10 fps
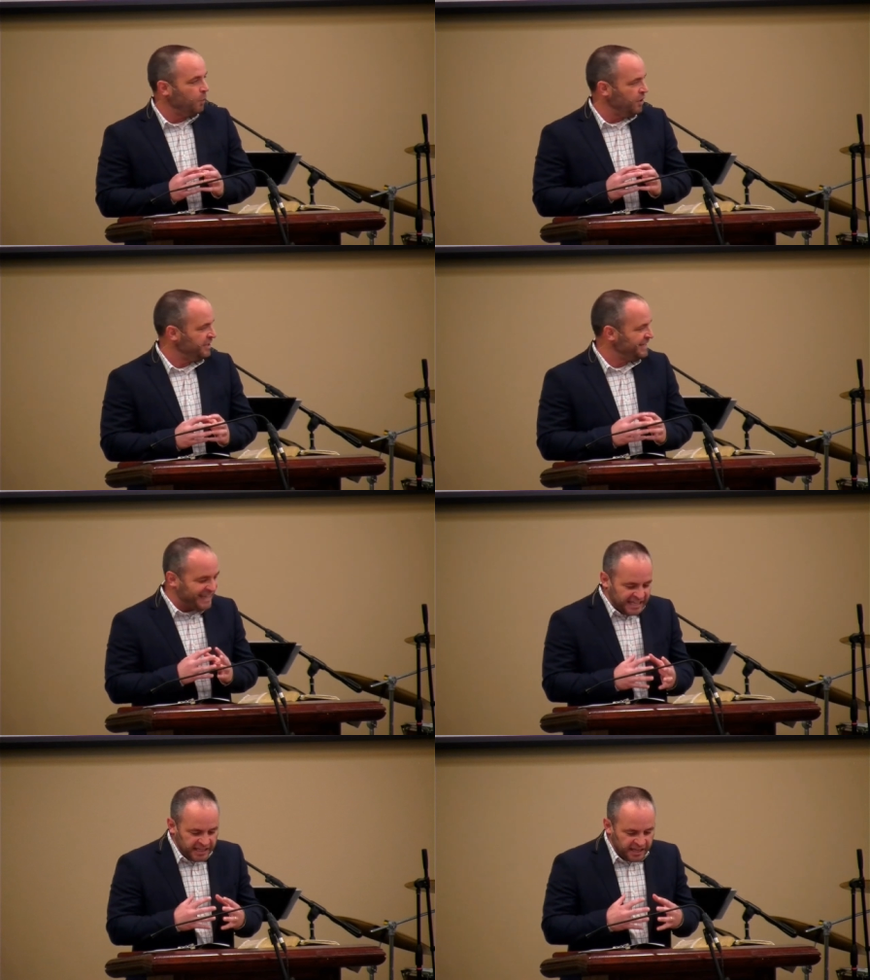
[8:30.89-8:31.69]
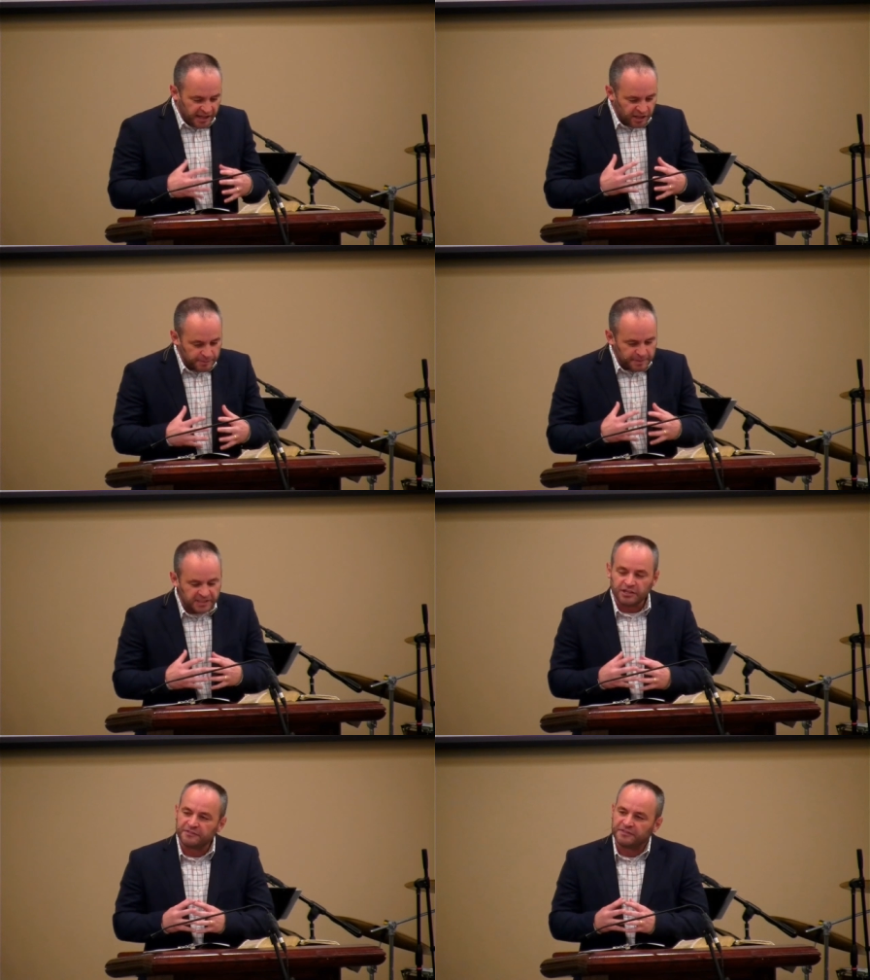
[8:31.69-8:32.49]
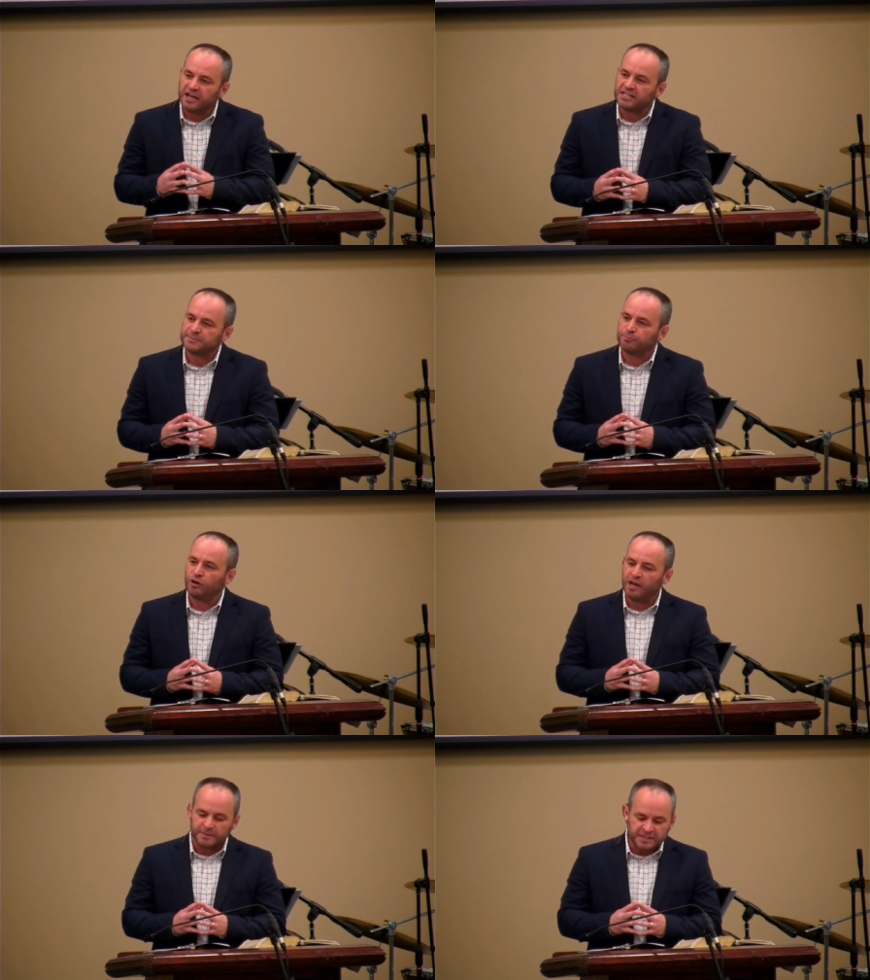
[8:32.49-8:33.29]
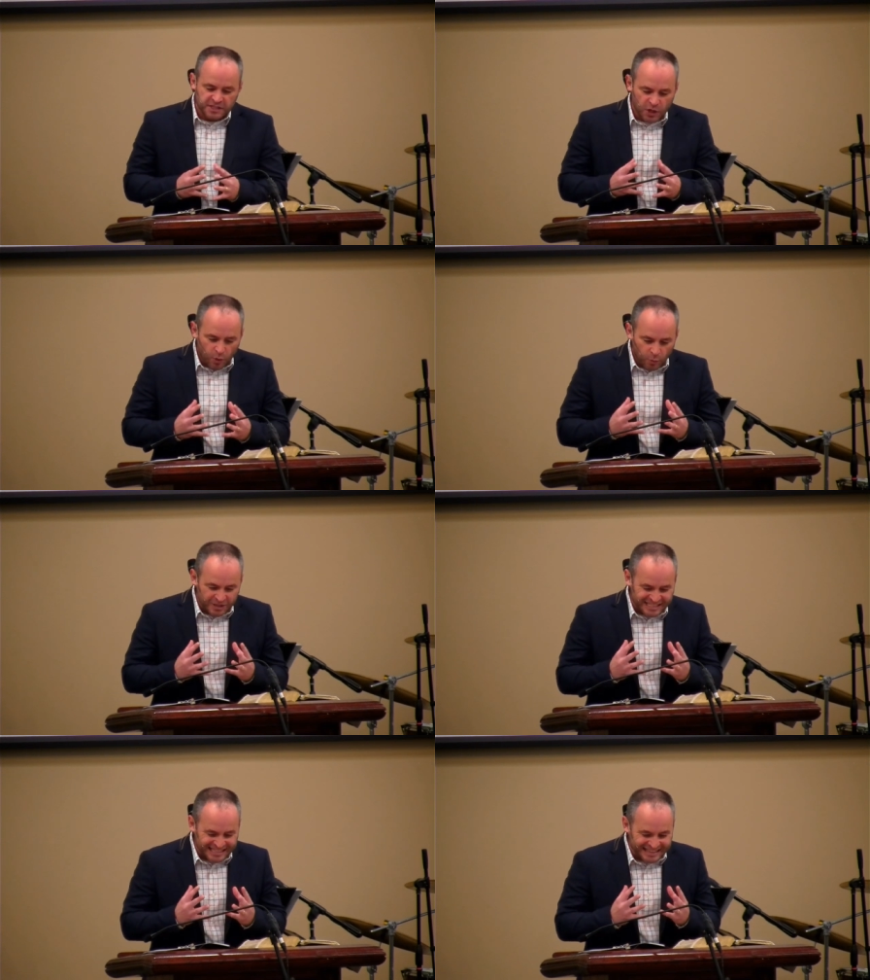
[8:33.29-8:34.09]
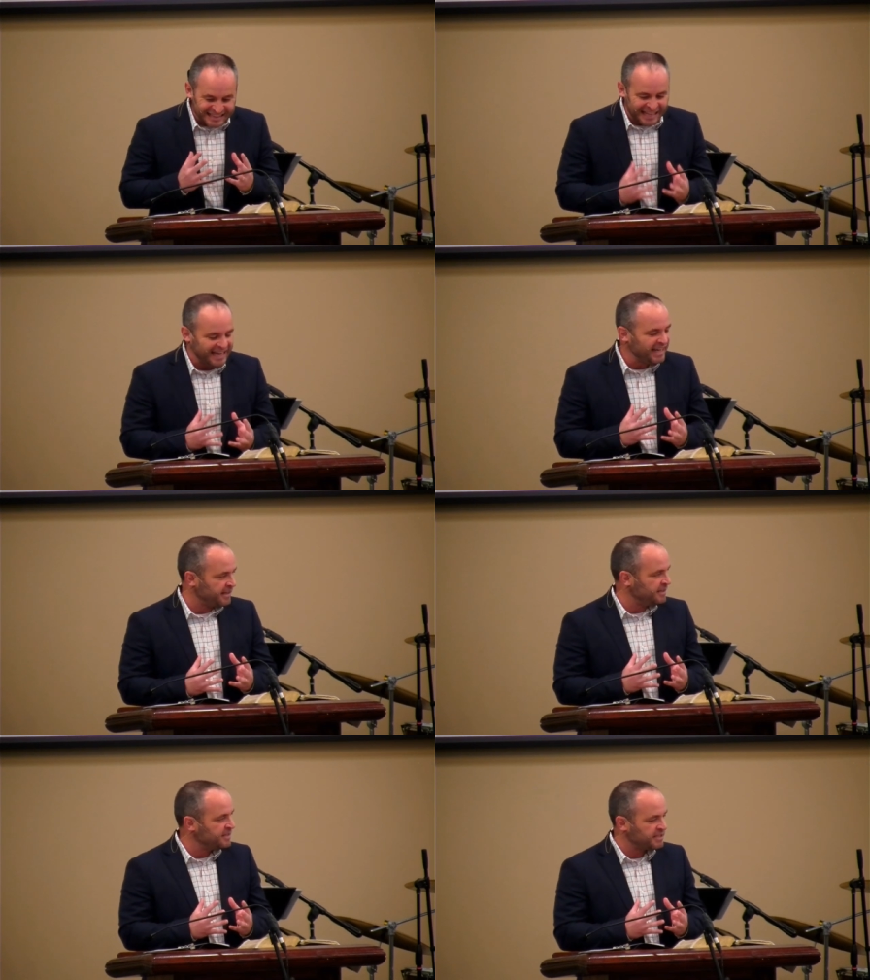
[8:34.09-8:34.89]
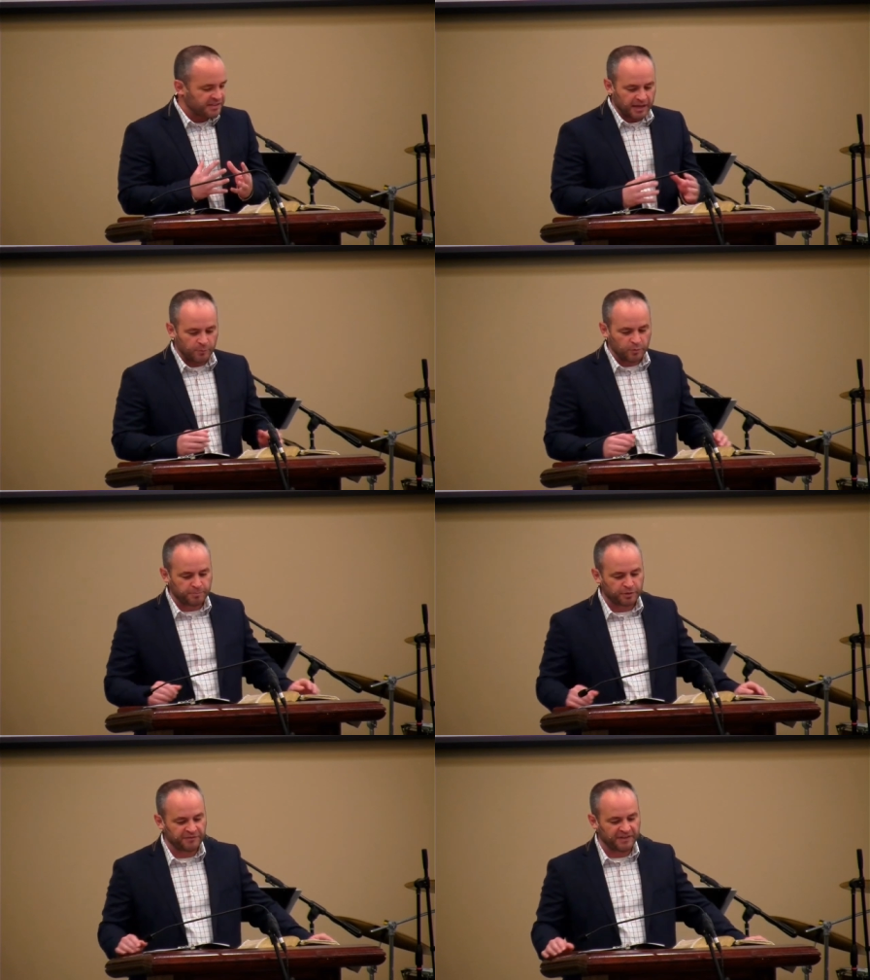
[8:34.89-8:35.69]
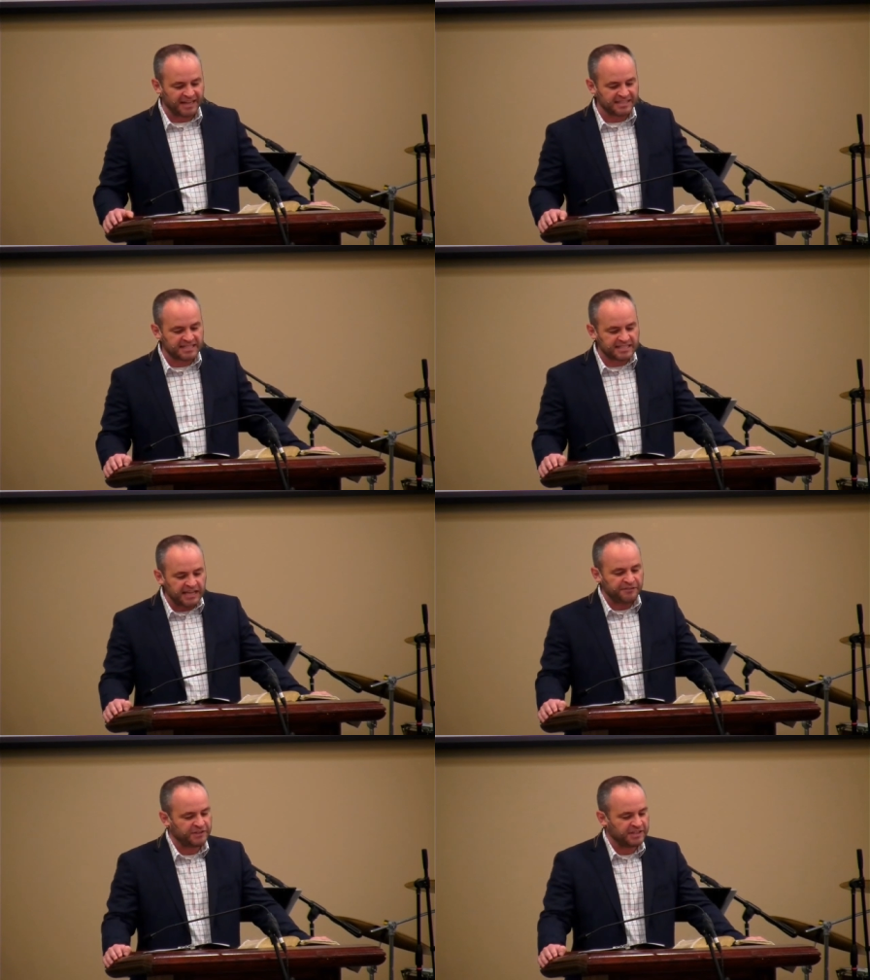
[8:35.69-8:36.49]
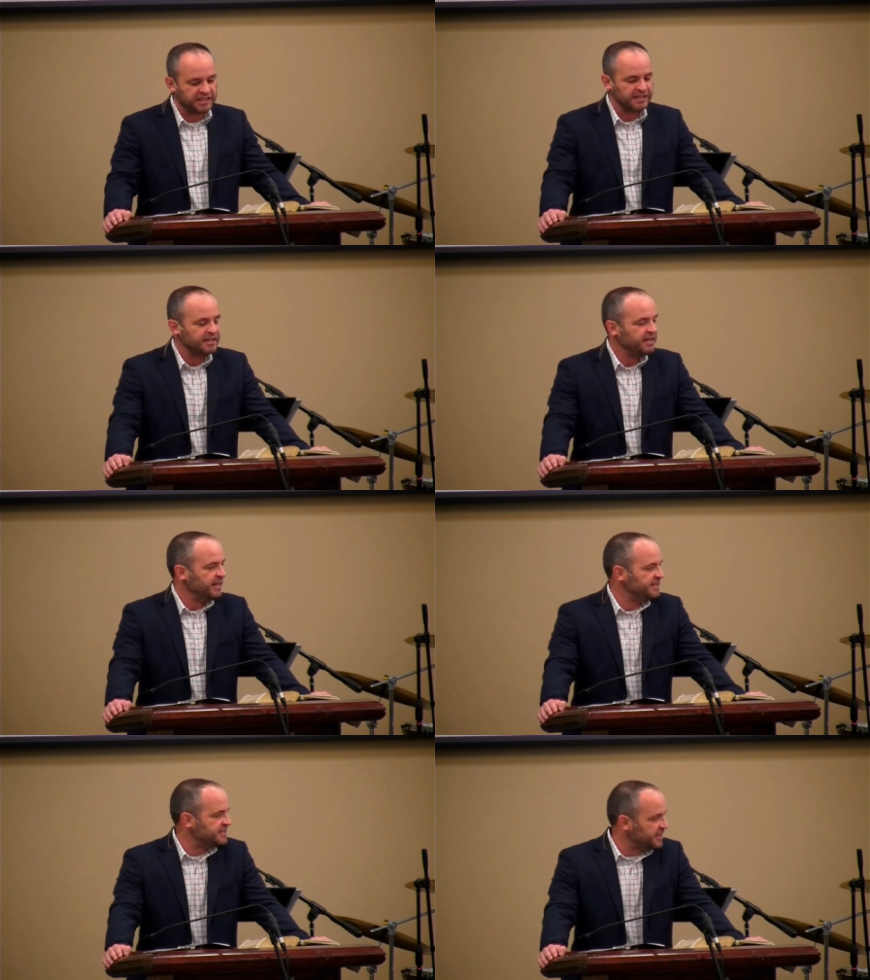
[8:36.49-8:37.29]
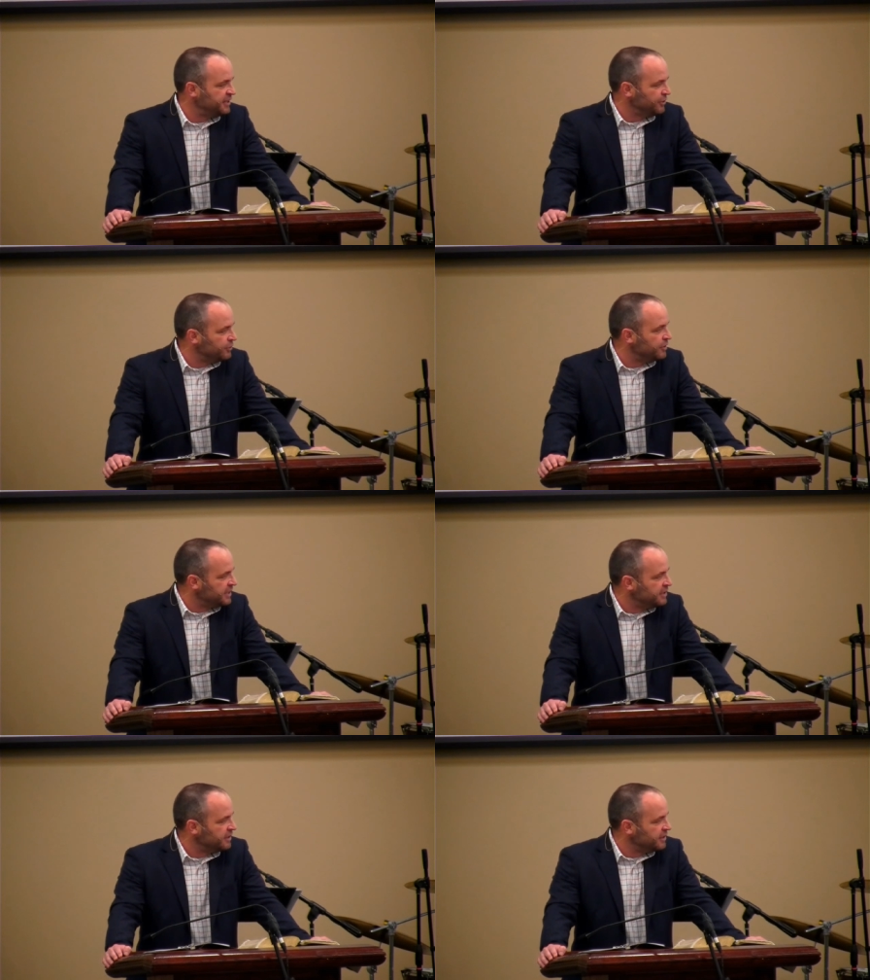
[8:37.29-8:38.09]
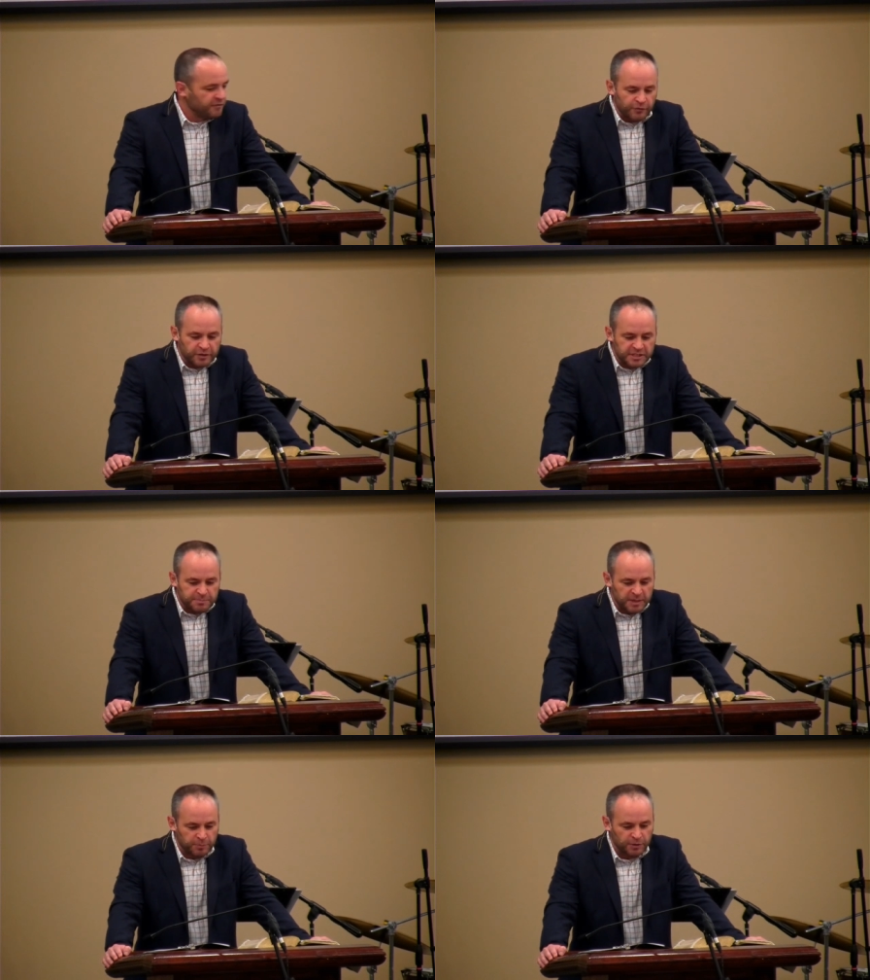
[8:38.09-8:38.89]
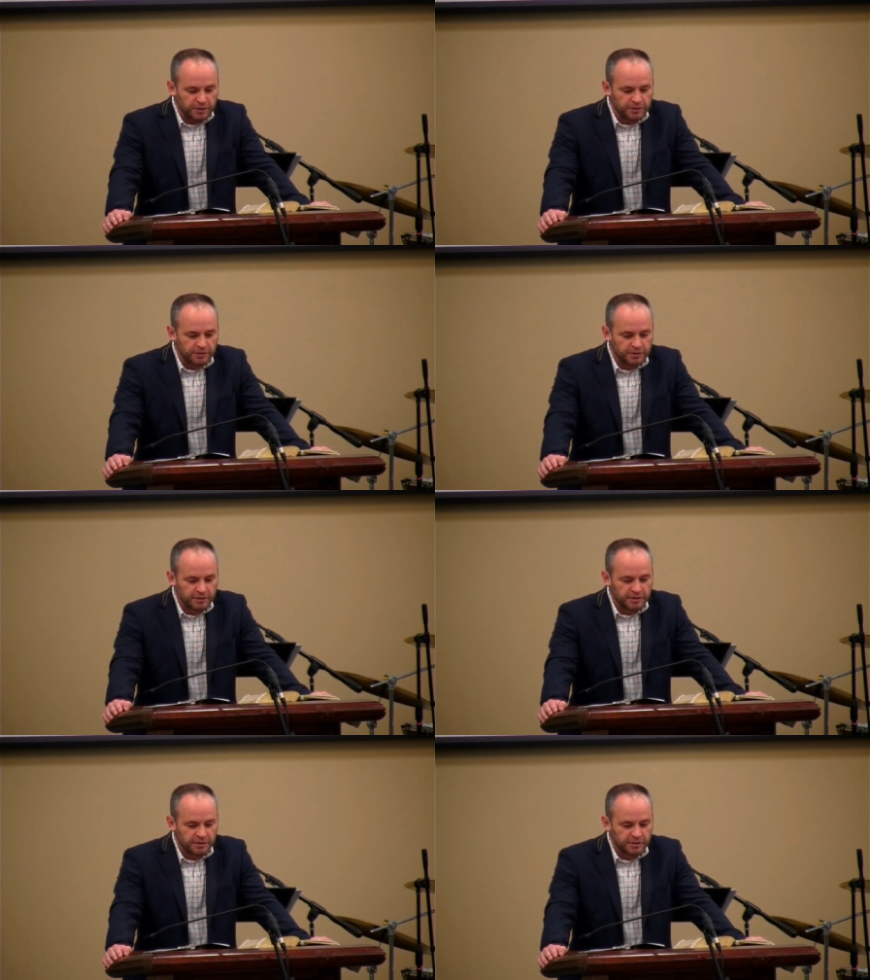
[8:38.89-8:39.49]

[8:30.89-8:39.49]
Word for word: And one key element of God's promise was land that would provide safety and security for his people.